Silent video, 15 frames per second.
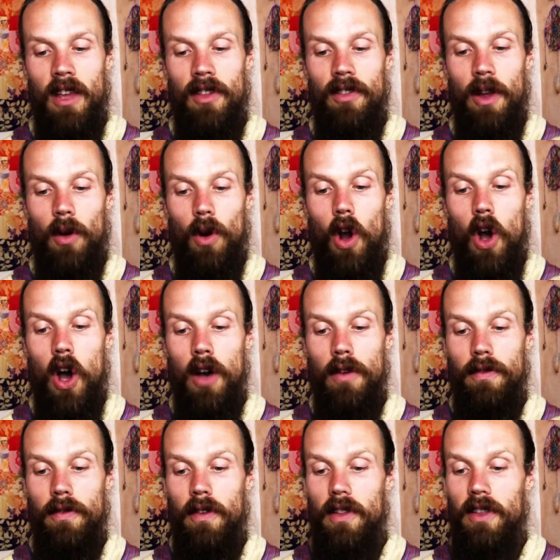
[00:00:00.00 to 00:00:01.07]
They were
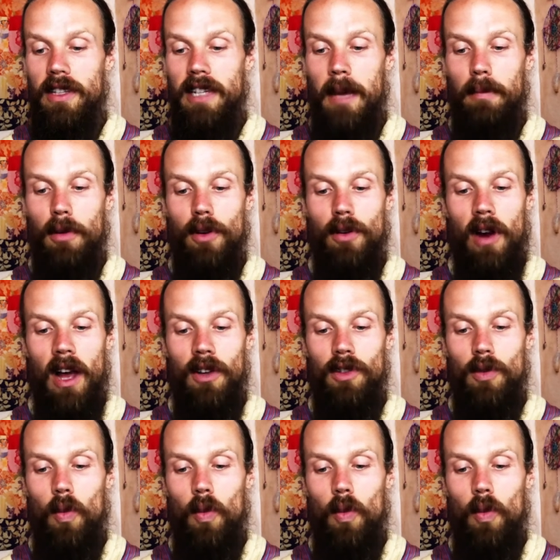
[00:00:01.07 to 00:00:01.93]
off the temple grounds